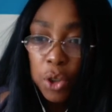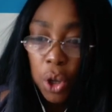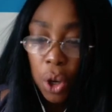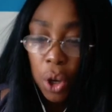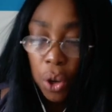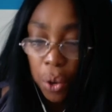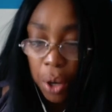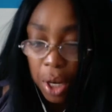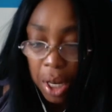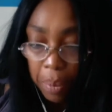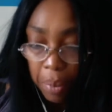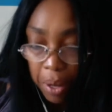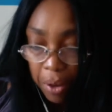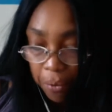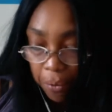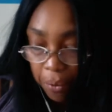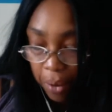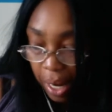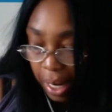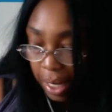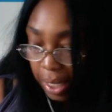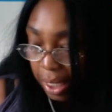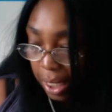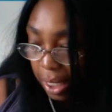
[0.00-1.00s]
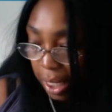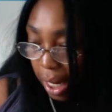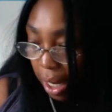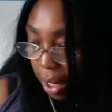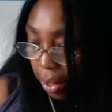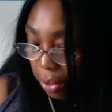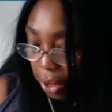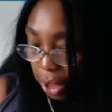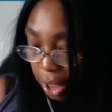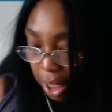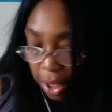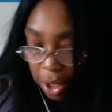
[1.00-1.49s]
You're going to be finding
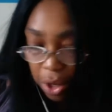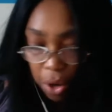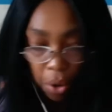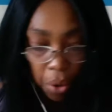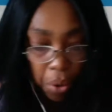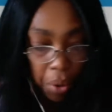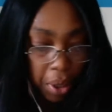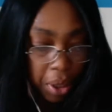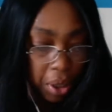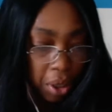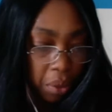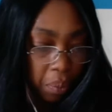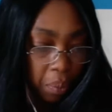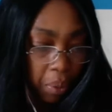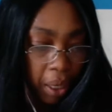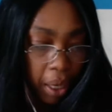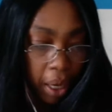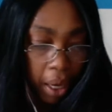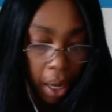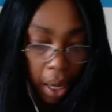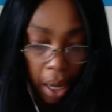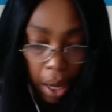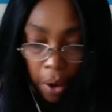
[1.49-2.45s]
out, and you're going to be